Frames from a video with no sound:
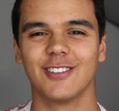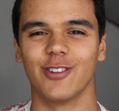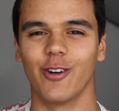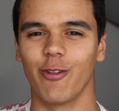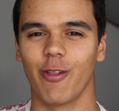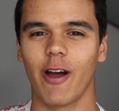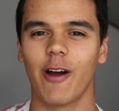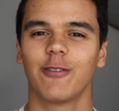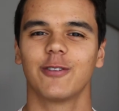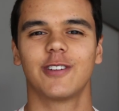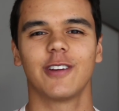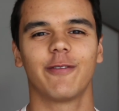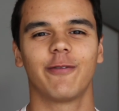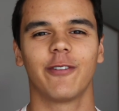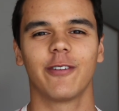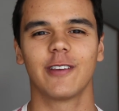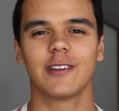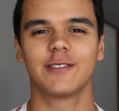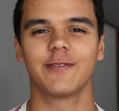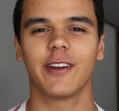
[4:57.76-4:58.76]
So that was it
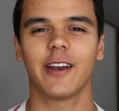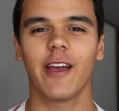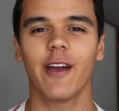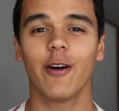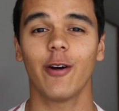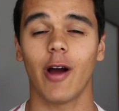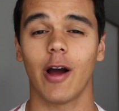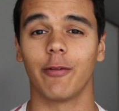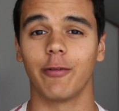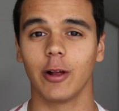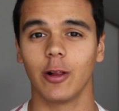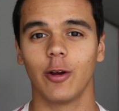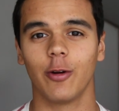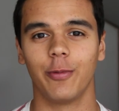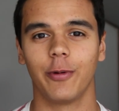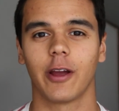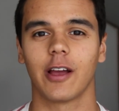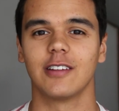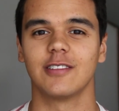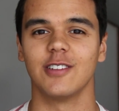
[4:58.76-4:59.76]
for this video. I really hope
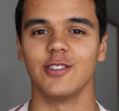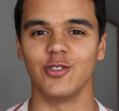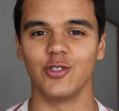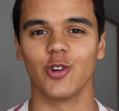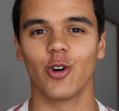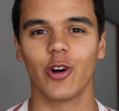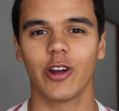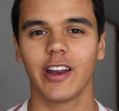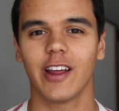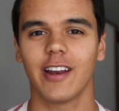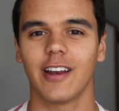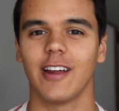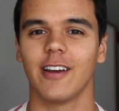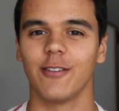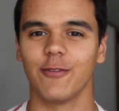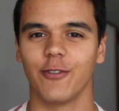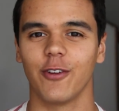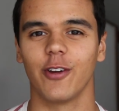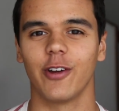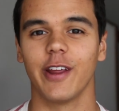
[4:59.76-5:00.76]
you guys enjoyed it, and
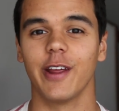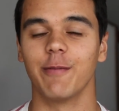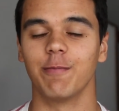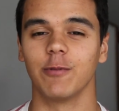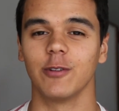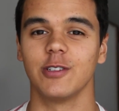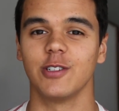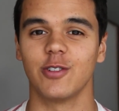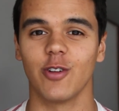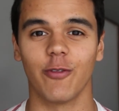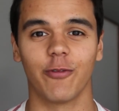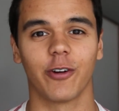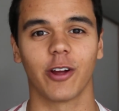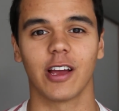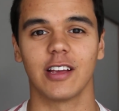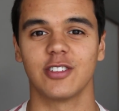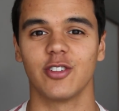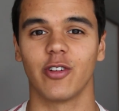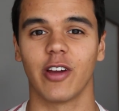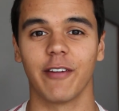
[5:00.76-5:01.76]
if you did, please don't
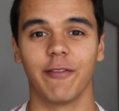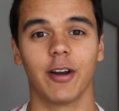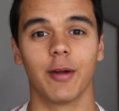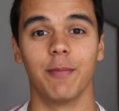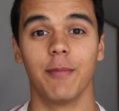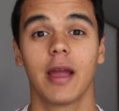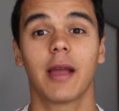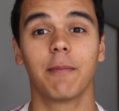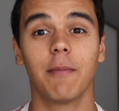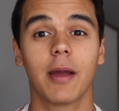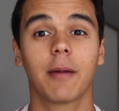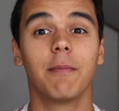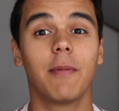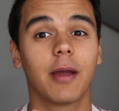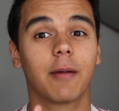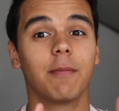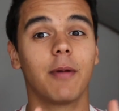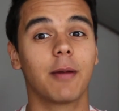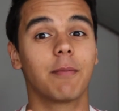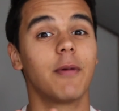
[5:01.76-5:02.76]
forget to give it a
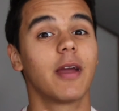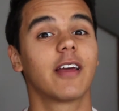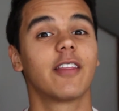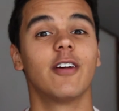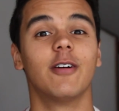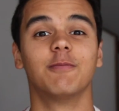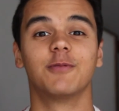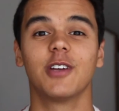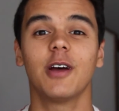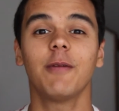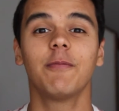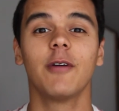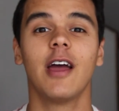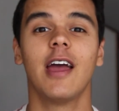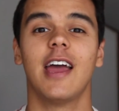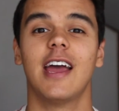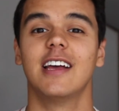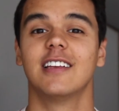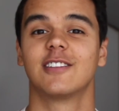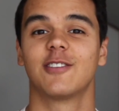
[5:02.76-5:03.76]
big thumbs up
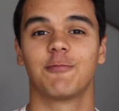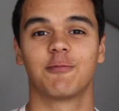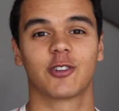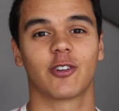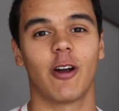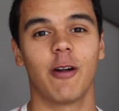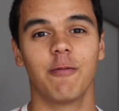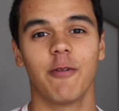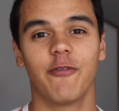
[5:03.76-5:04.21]
and subscribe